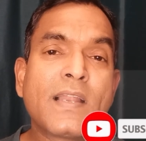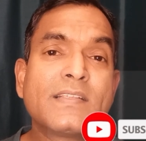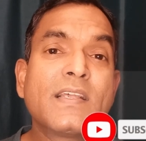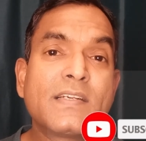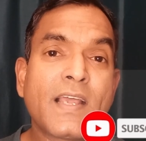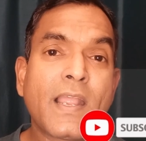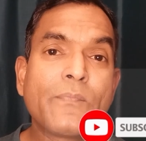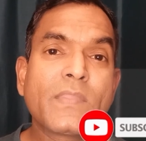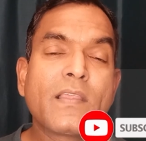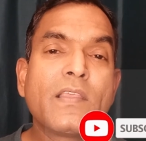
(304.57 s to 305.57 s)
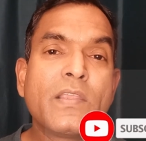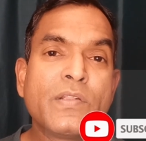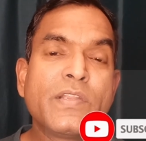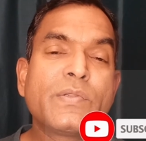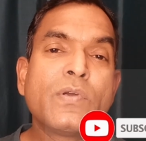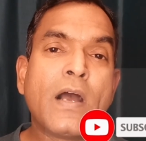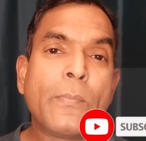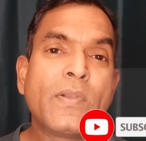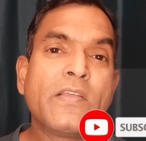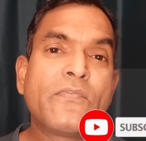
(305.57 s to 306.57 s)
At that time, you need to
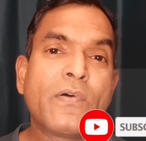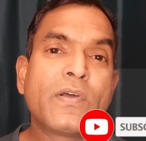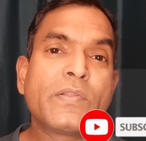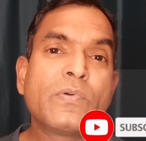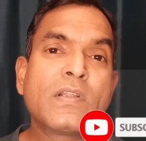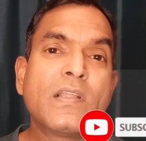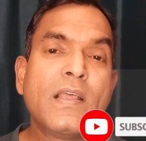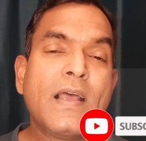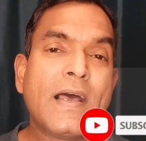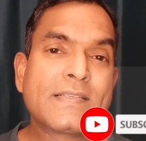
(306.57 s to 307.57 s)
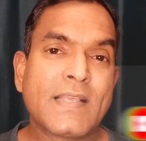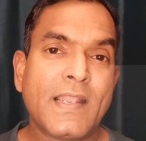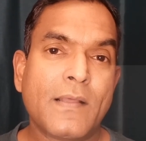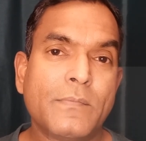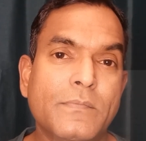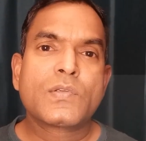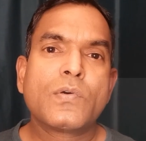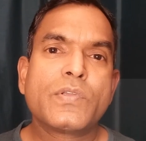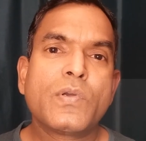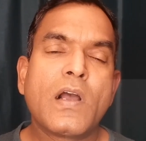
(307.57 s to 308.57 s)
apply for your asylum.
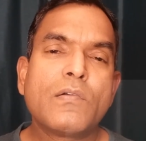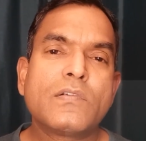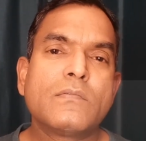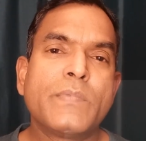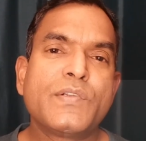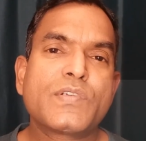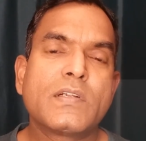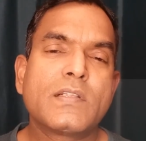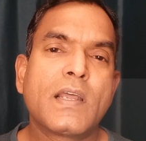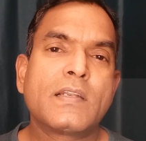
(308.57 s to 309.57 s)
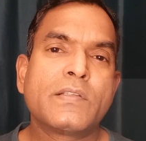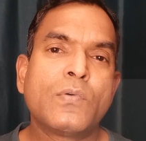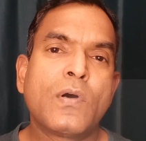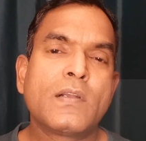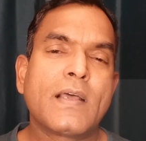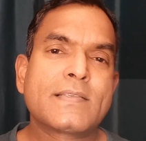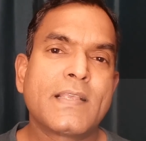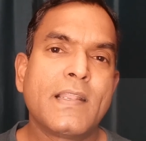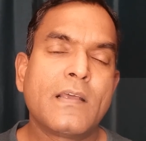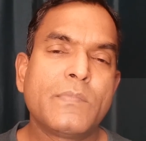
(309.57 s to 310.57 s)
So you have mentioned that you want
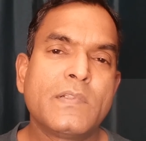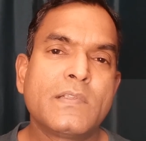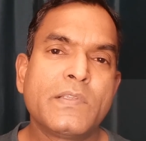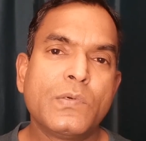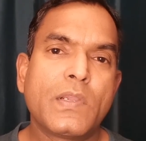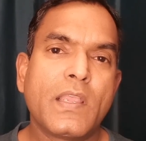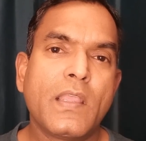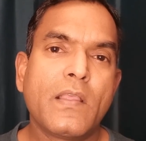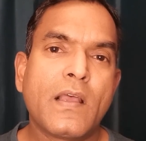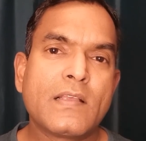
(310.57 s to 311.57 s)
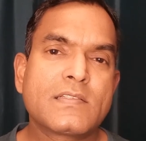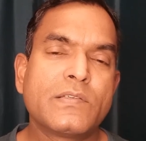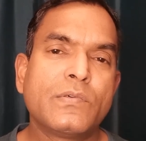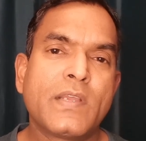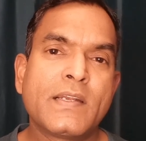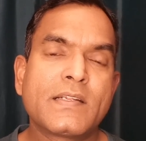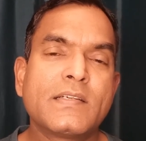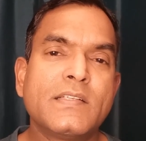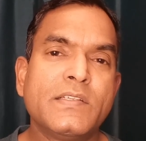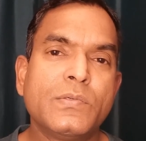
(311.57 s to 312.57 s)
asylum in UK as you
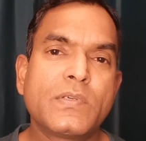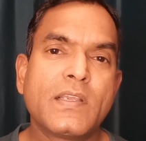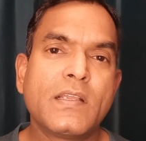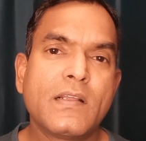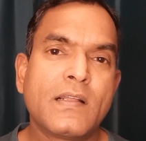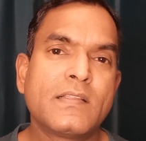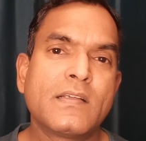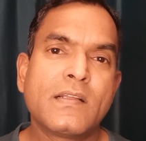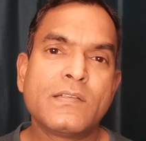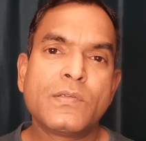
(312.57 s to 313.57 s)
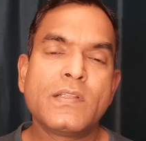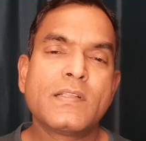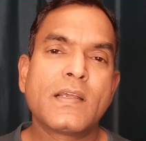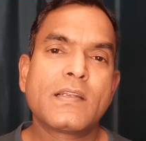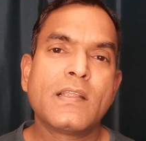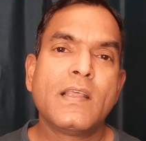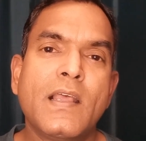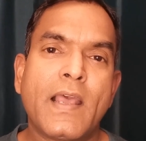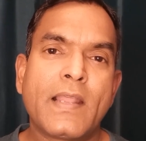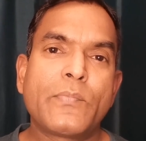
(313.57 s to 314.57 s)
entered the UK, and during that
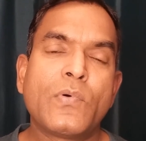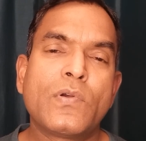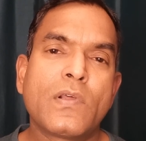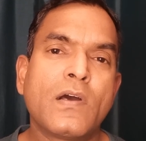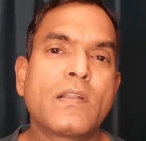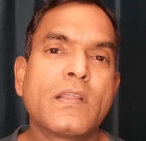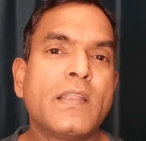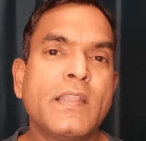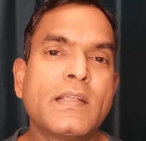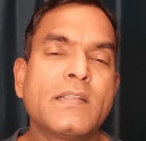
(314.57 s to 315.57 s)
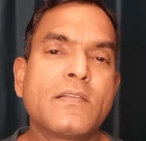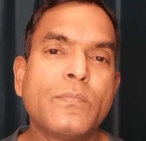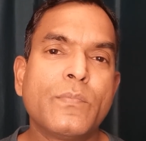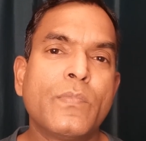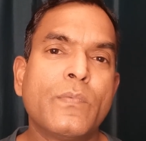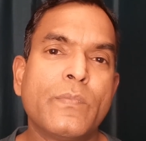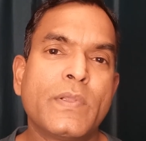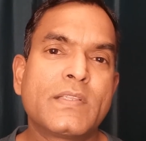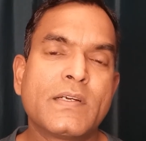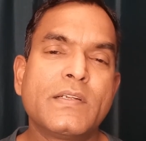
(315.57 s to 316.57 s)
airport or any other
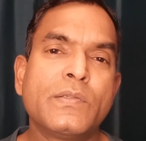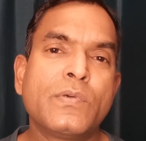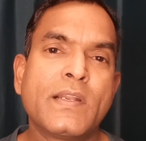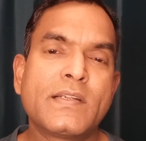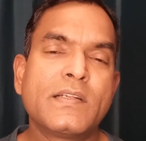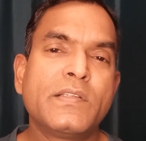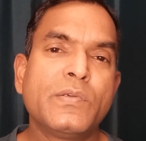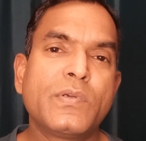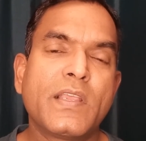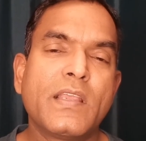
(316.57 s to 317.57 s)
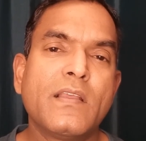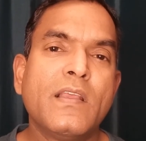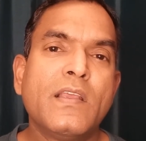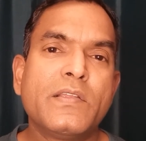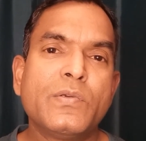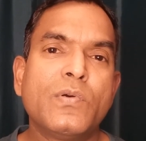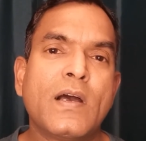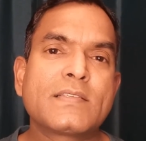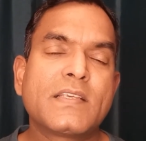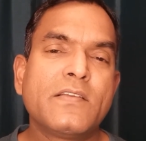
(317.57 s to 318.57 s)
method you entered the UK, you
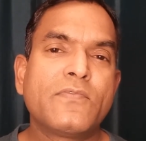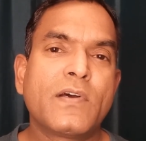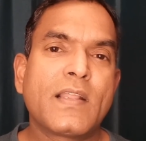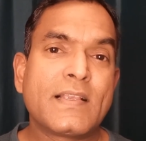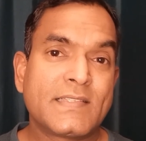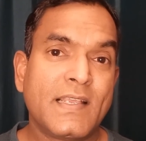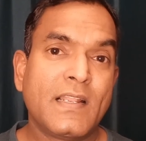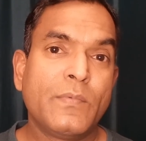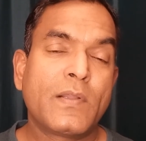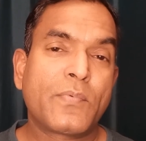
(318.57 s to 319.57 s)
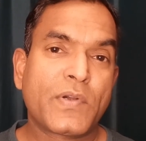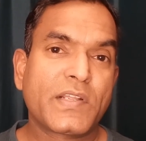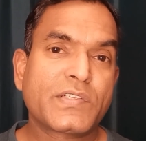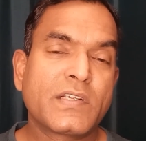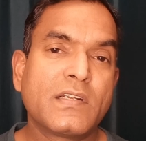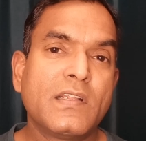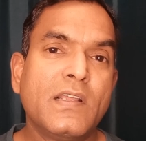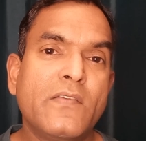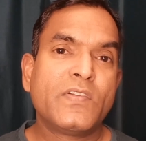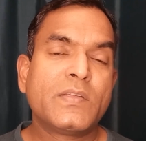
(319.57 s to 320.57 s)
asking for asylum or protection
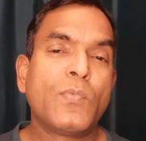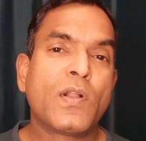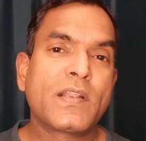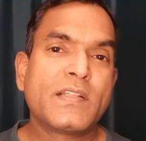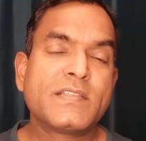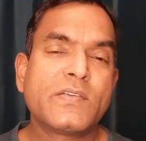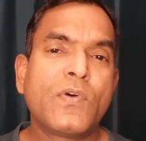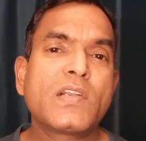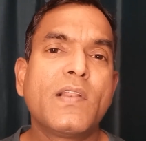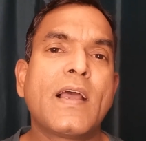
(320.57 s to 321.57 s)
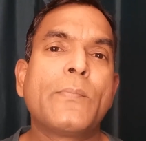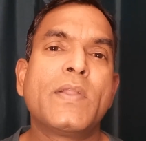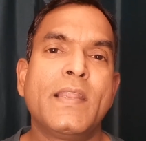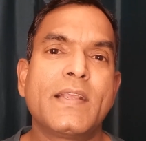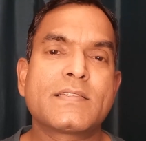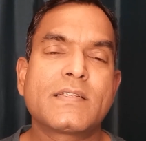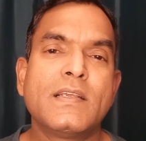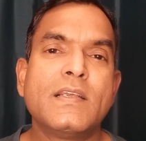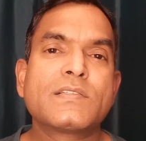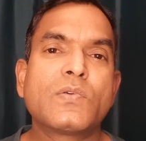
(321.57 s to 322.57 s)
with the border agency. What will happen next?
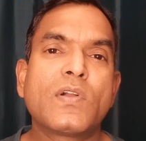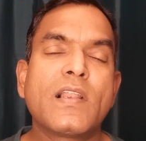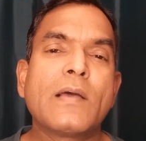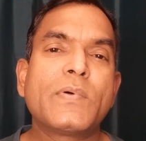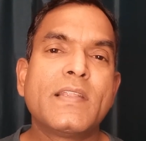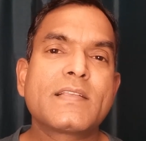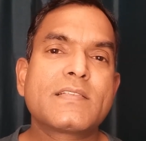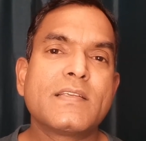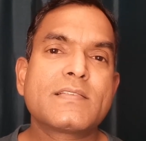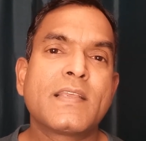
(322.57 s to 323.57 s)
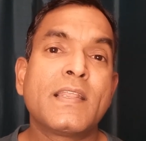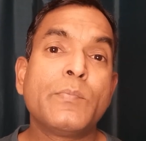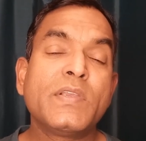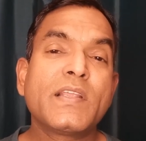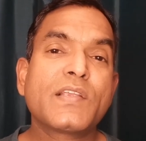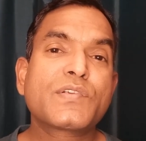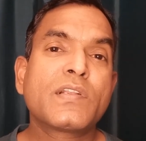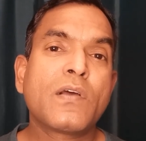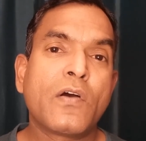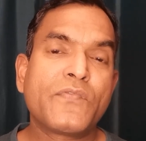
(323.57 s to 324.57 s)
So what will happen next is an
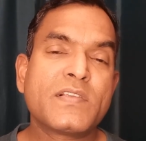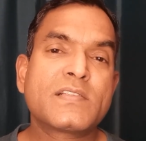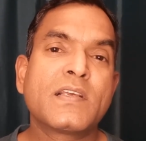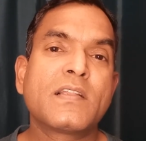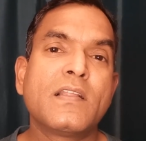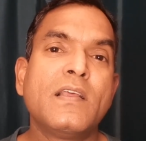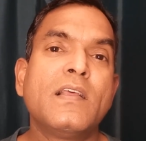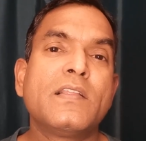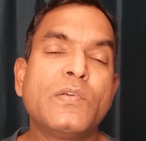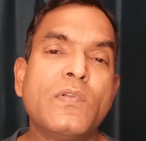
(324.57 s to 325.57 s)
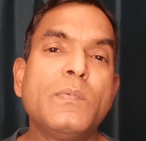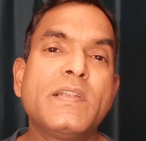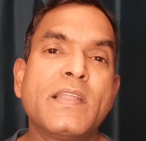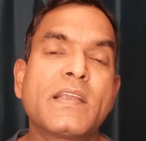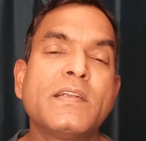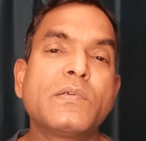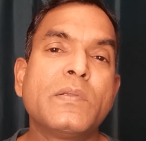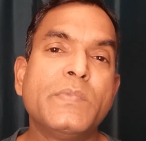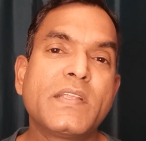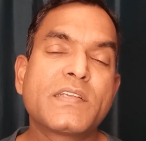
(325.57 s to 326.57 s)
immigration officer, you will be taken to
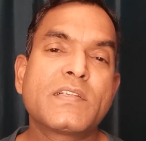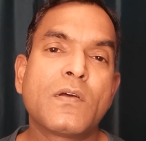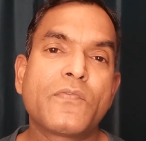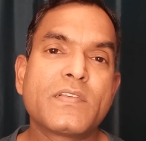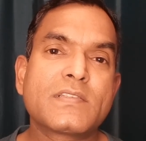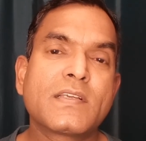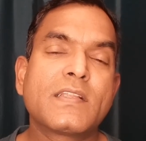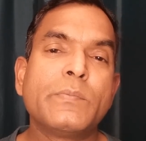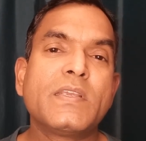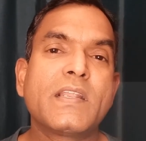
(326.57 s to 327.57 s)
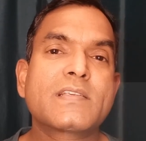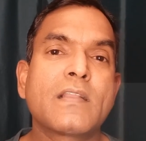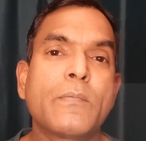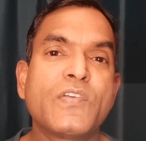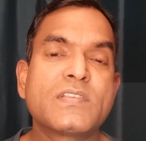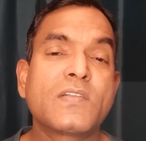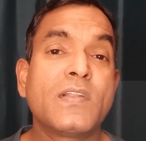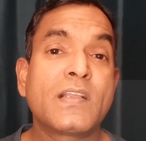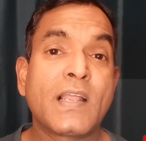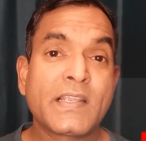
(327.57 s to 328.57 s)
an immigration officer. The immigration officer
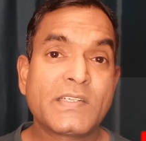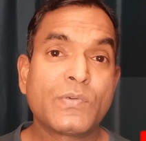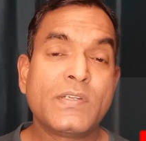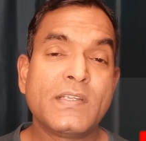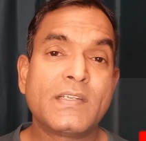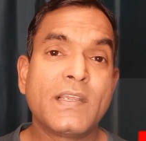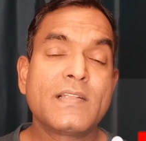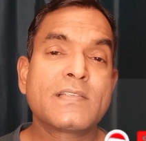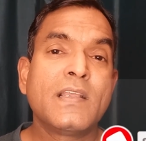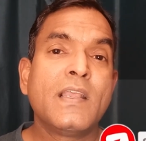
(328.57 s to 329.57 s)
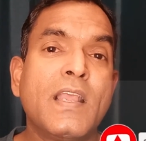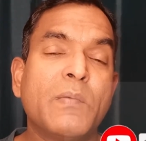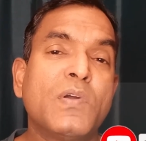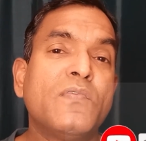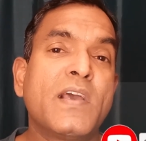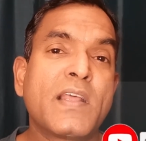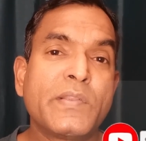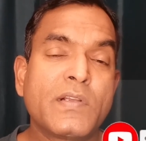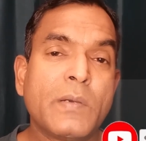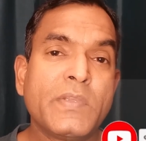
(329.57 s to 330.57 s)
will collect your details about where are
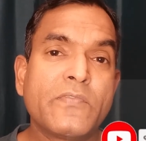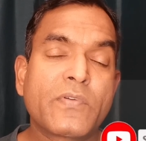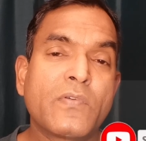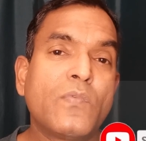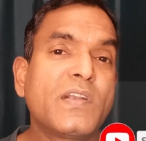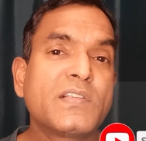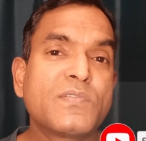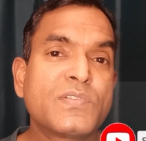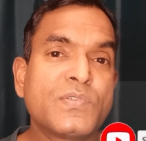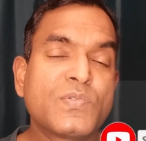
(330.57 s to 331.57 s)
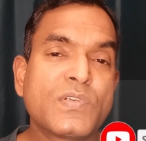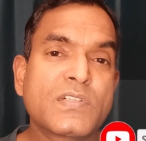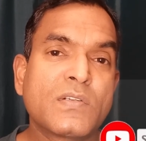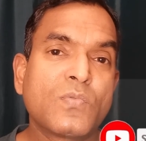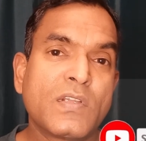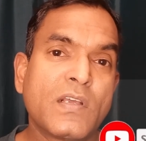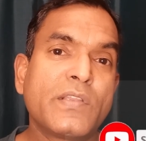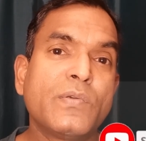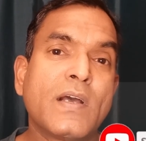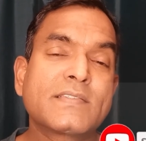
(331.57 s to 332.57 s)
you coming from, what is your situation, why are
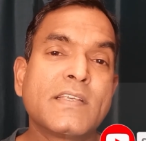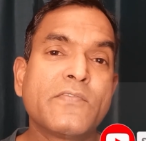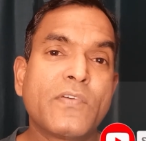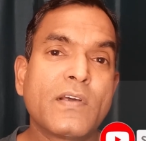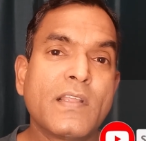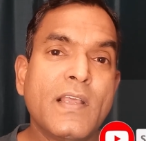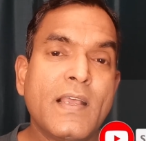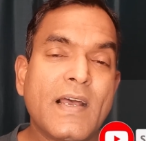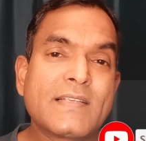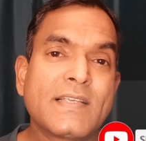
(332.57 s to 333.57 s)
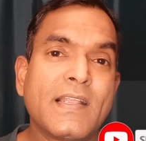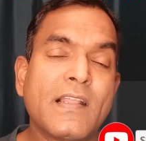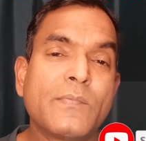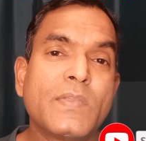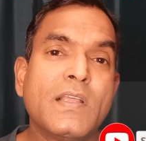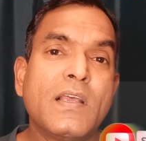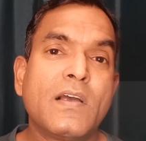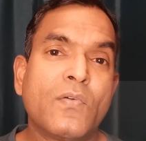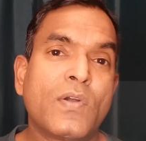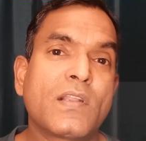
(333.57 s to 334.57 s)
you asking for asylum,
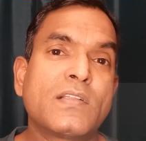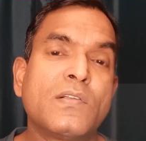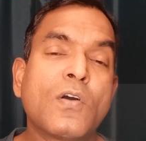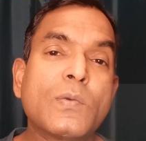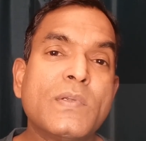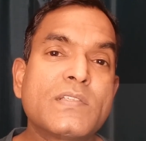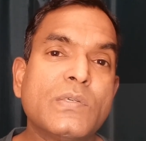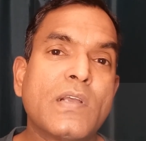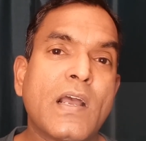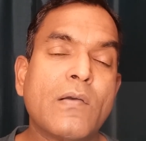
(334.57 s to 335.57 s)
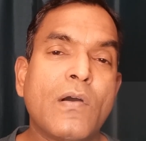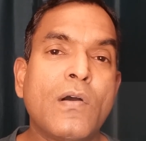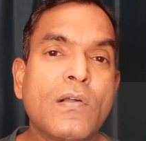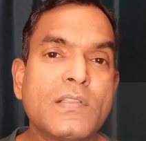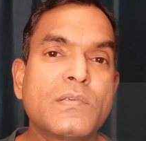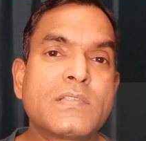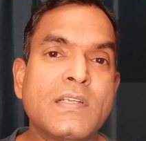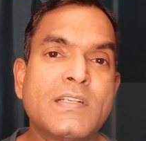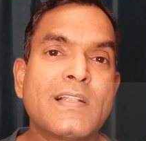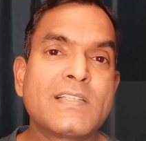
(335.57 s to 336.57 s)
what are the documents you have. All those
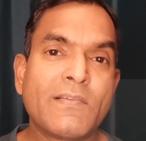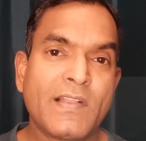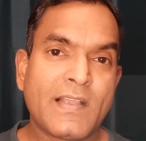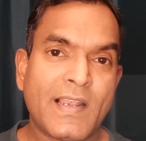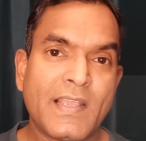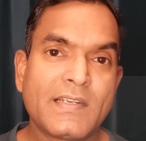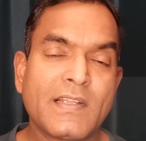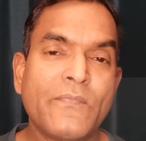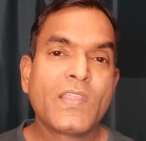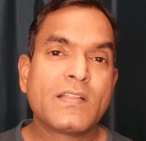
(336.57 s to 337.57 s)
details they will collect.